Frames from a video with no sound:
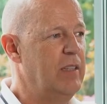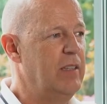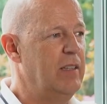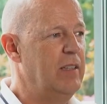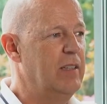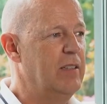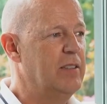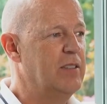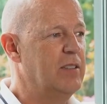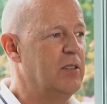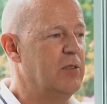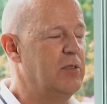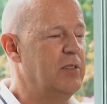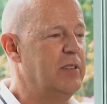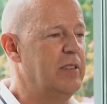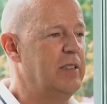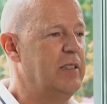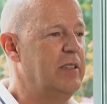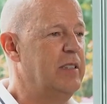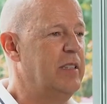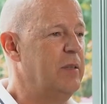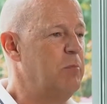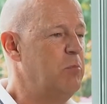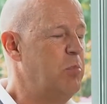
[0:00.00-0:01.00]
So
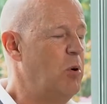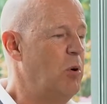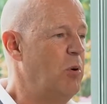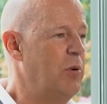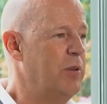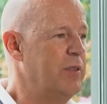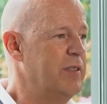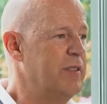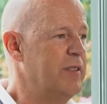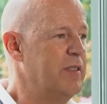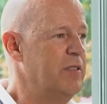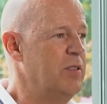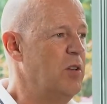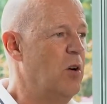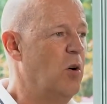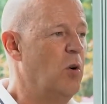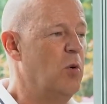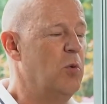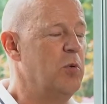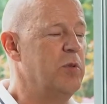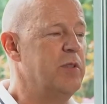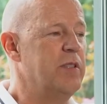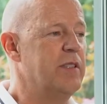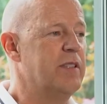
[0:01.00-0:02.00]
the person
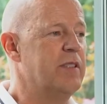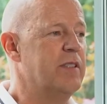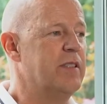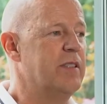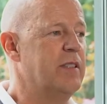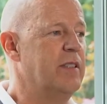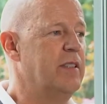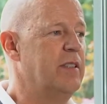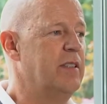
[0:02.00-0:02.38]
owns